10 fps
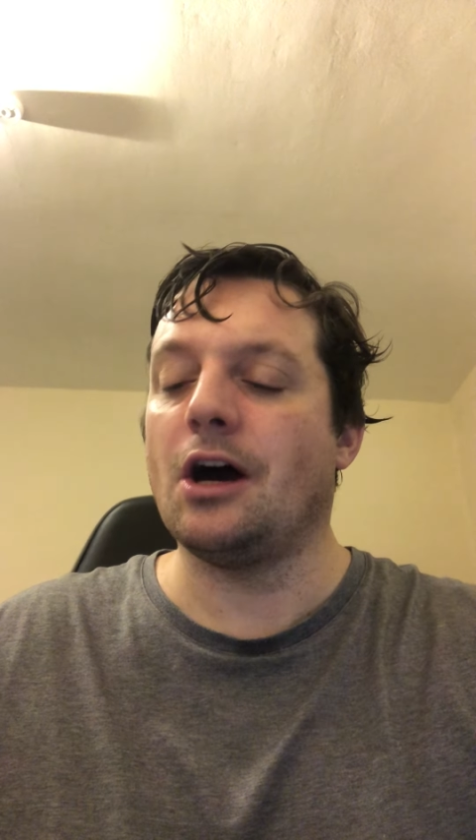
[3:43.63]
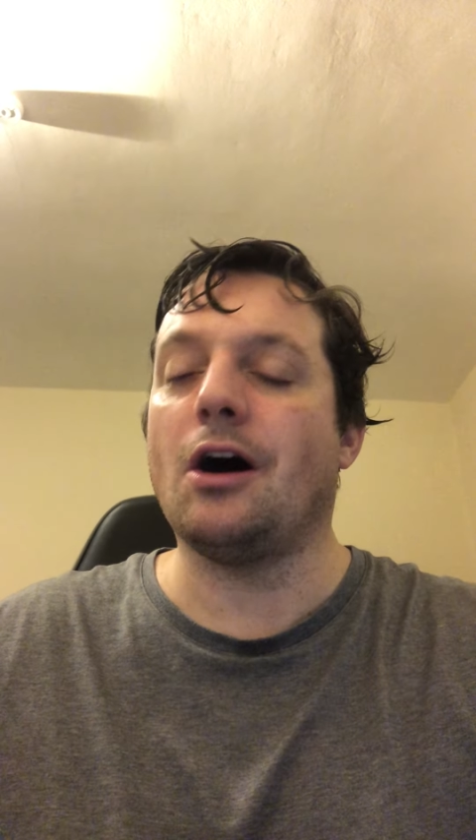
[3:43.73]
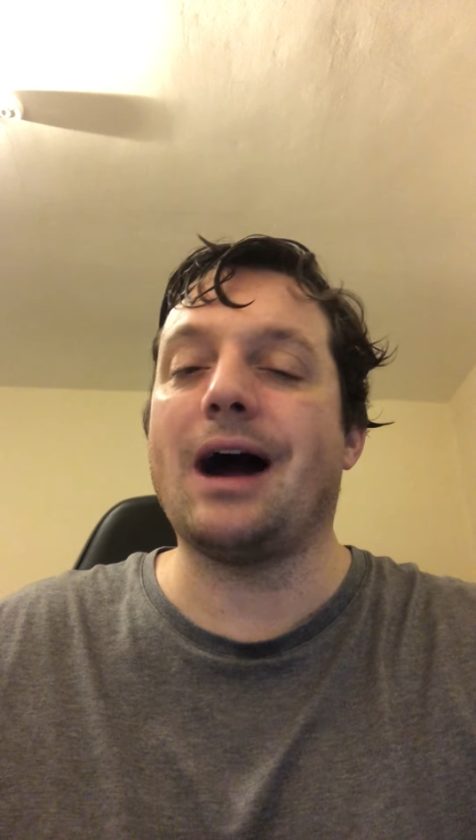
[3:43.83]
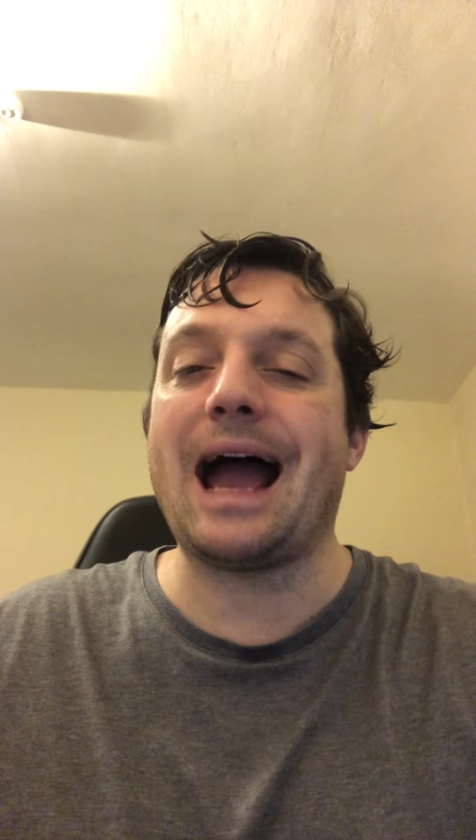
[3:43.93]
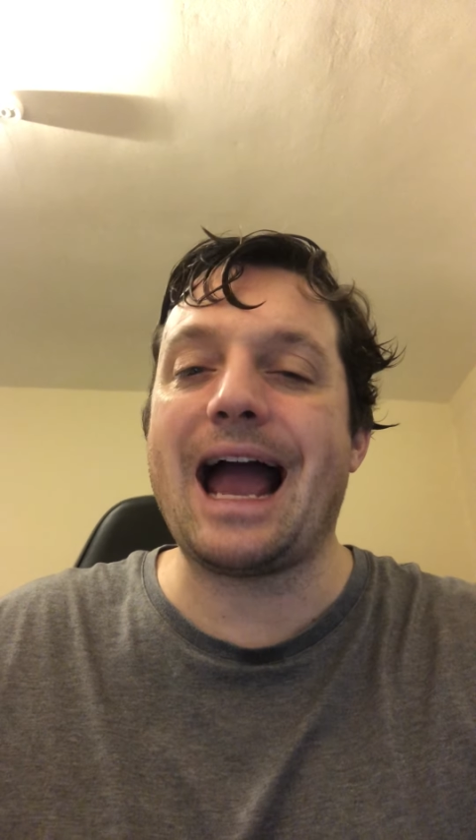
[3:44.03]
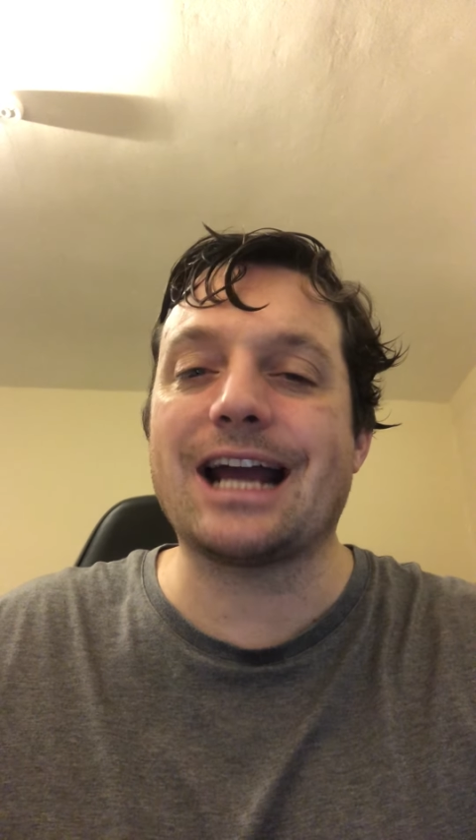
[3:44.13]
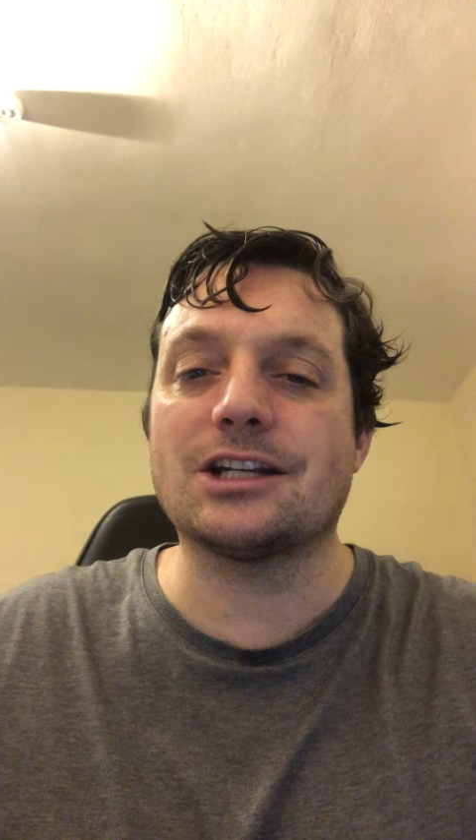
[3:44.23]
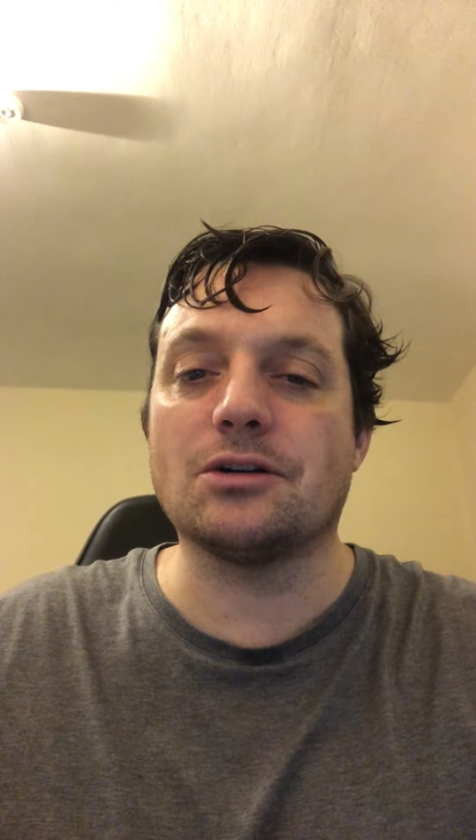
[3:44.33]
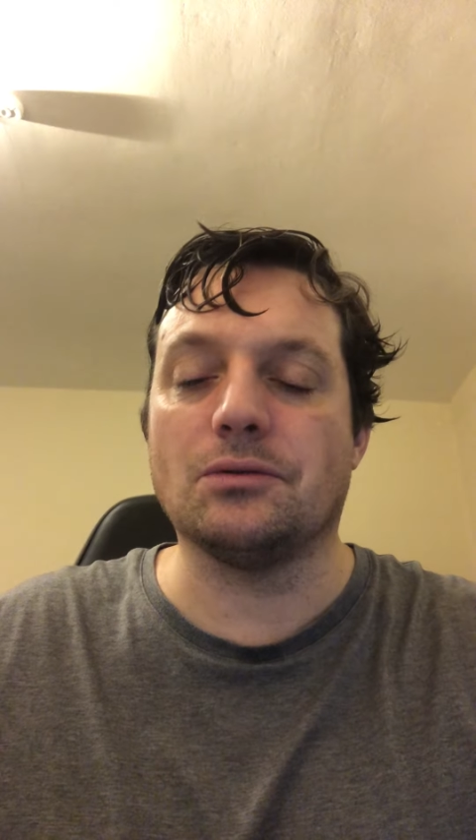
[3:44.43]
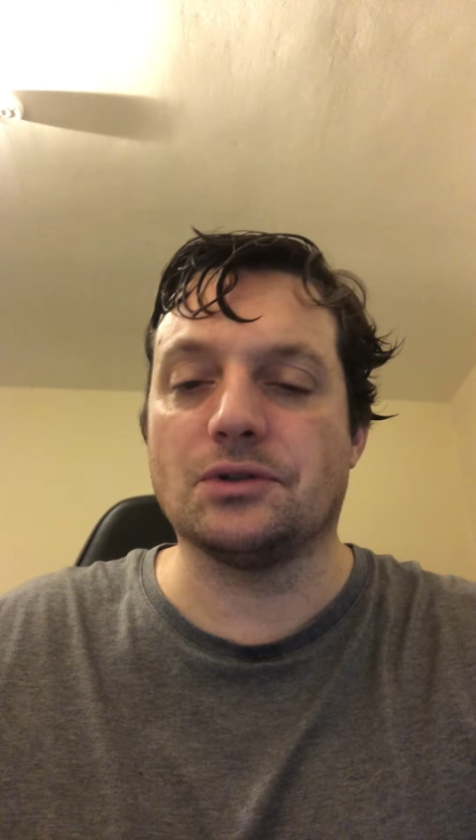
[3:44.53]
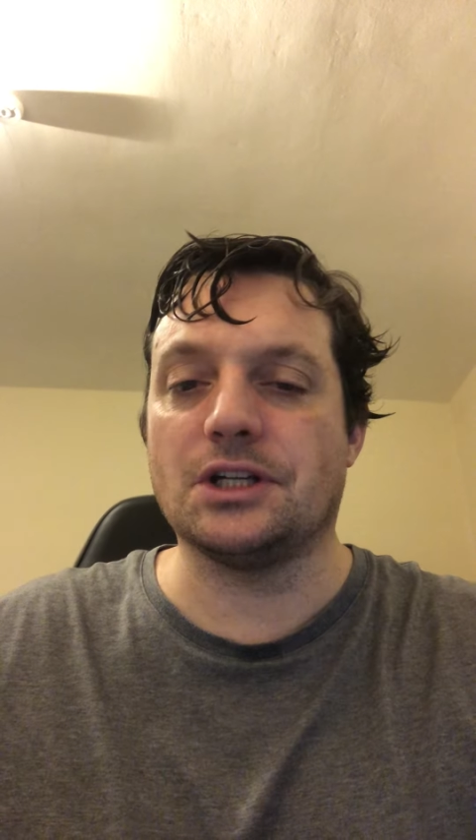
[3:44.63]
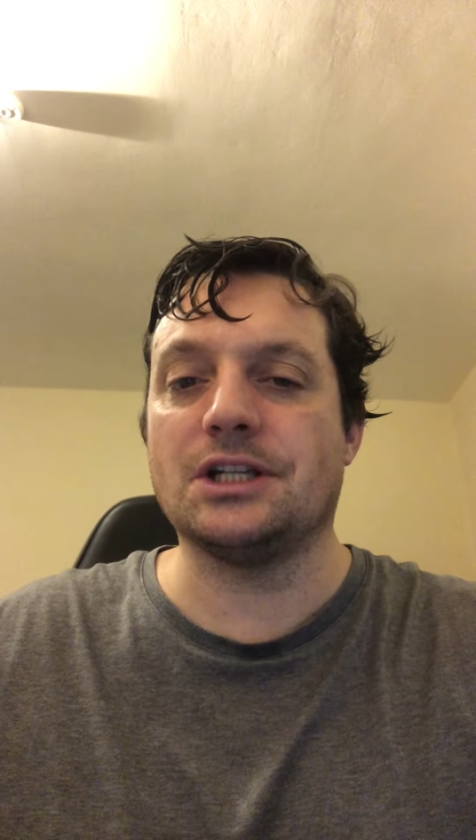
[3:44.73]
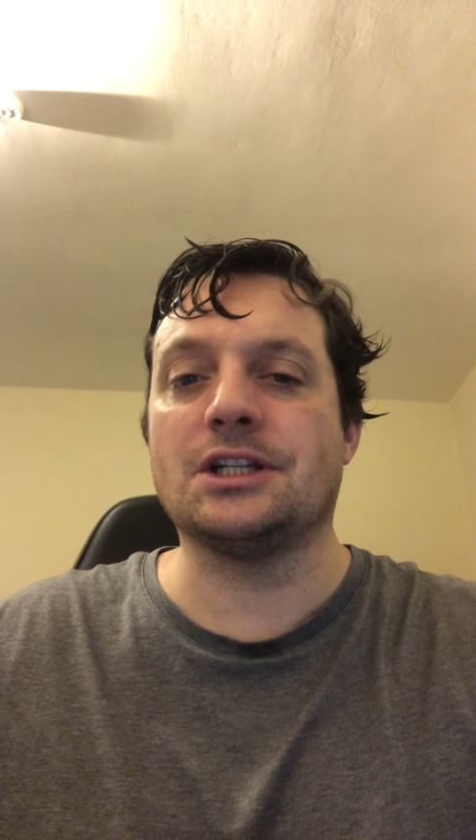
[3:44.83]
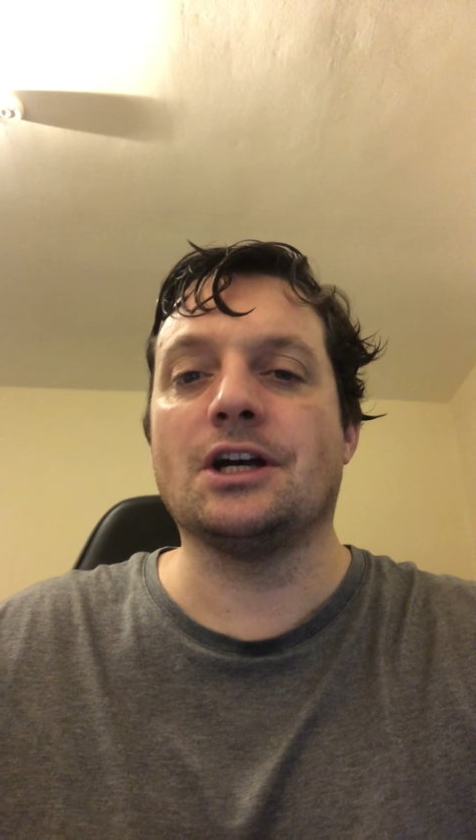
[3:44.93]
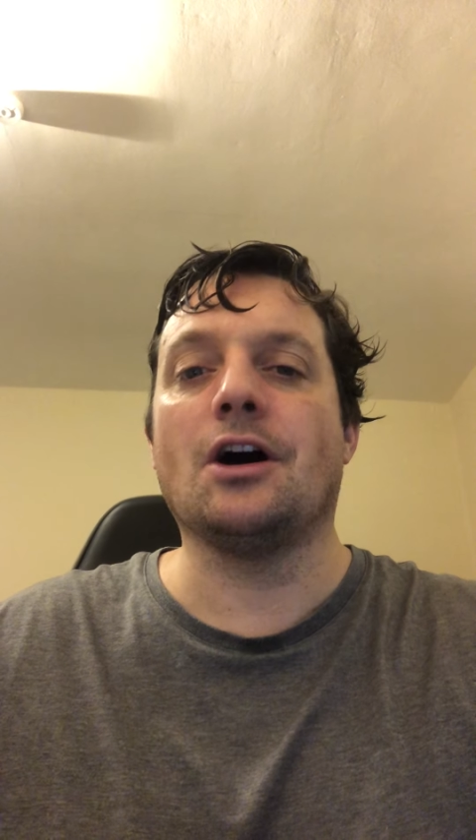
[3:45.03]
are act
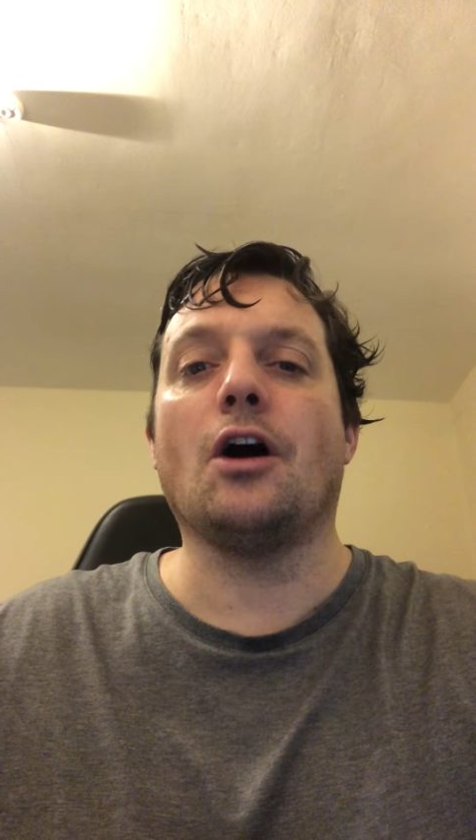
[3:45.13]
causes